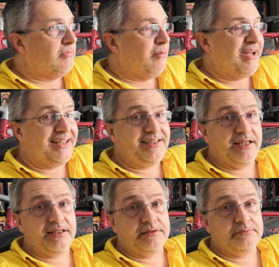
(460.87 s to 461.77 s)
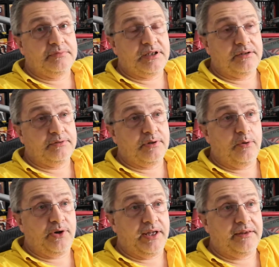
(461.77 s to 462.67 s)
About a tenner. So
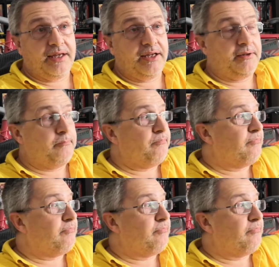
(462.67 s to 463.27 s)
I'll get that.